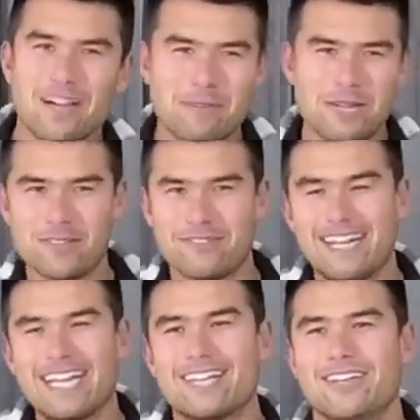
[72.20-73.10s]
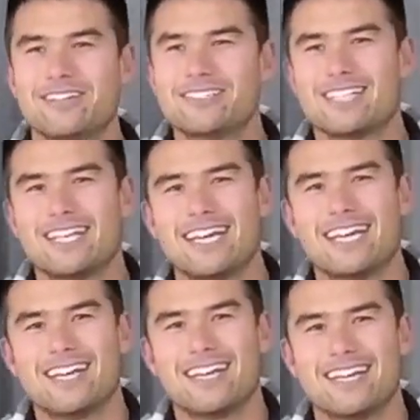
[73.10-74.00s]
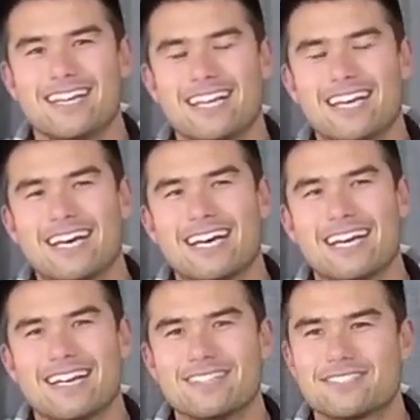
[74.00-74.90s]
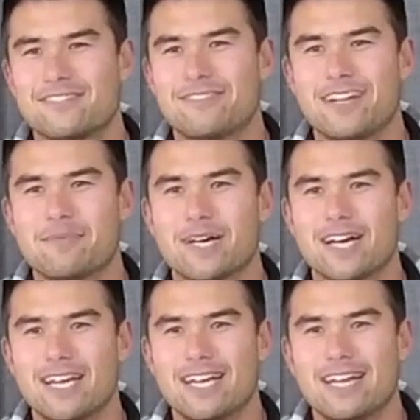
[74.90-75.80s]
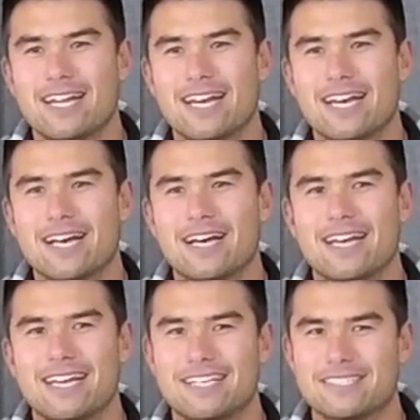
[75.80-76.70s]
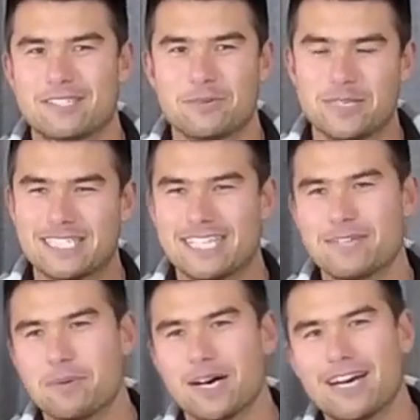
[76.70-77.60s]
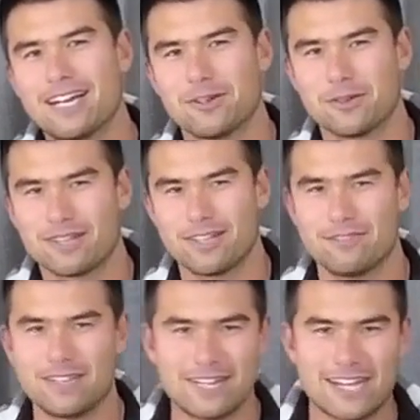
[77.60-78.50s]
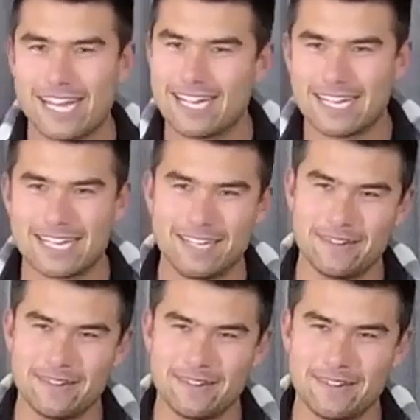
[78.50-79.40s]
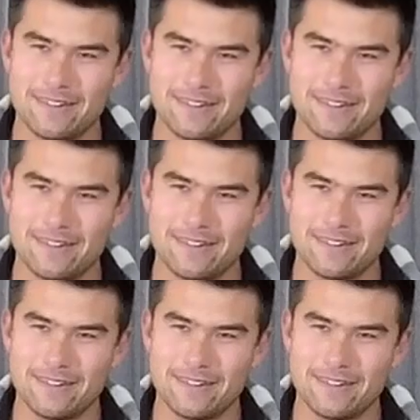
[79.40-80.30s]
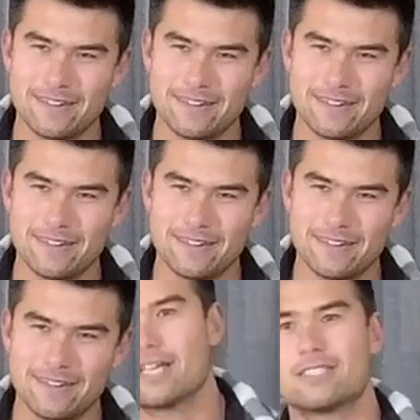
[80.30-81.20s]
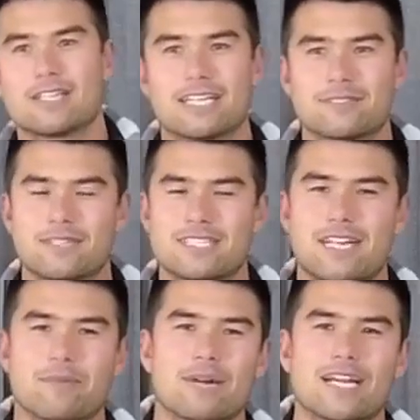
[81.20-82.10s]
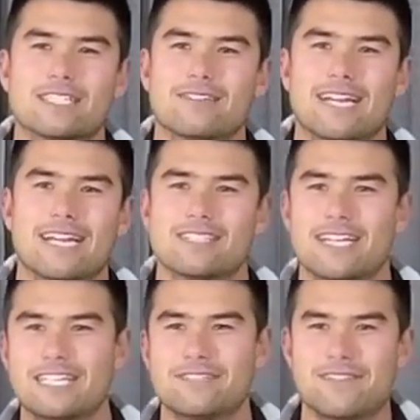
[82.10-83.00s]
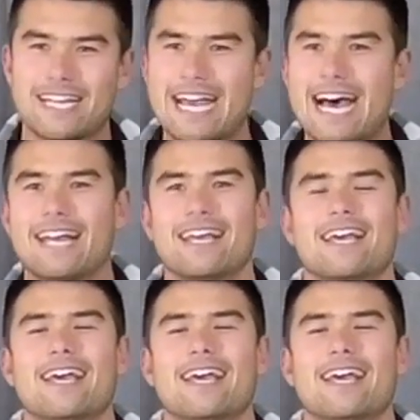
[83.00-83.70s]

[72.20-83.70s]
here with Rick, who's a good friend of mine and is the wizard behind all the video editing and stuff behind the videos you guys would have seen on Brighton Surround. So he's figured out